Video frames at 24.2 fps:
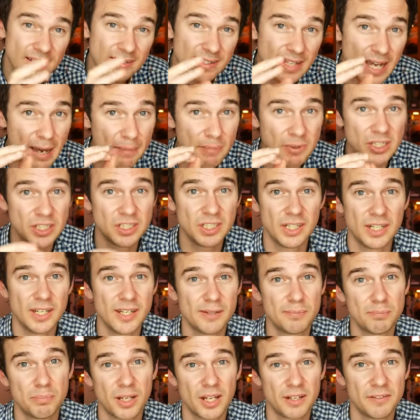damaging
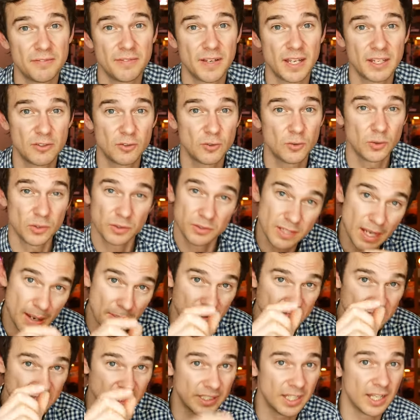his blood vessels,
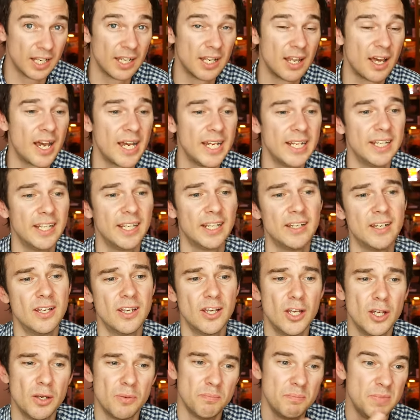damaging the lining,
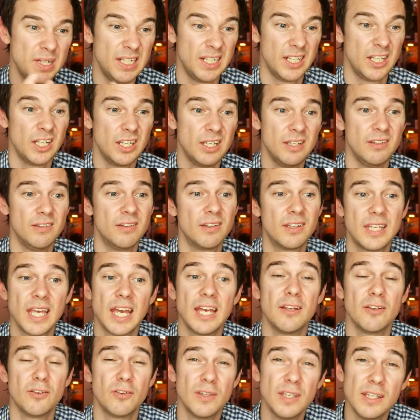meaning he's
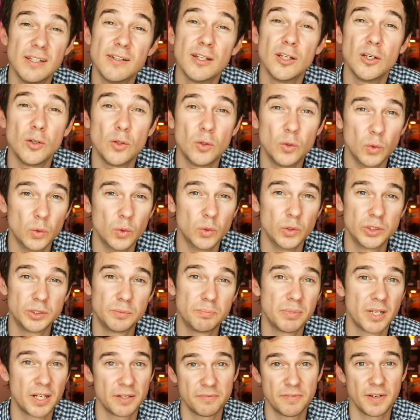getting these
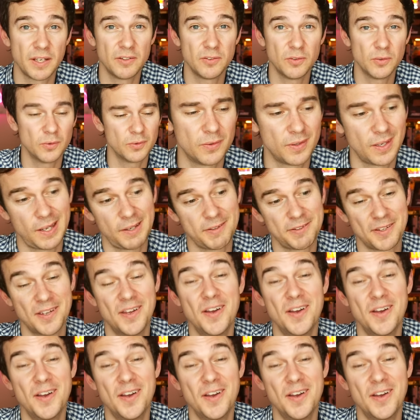engorged blood vessels. That's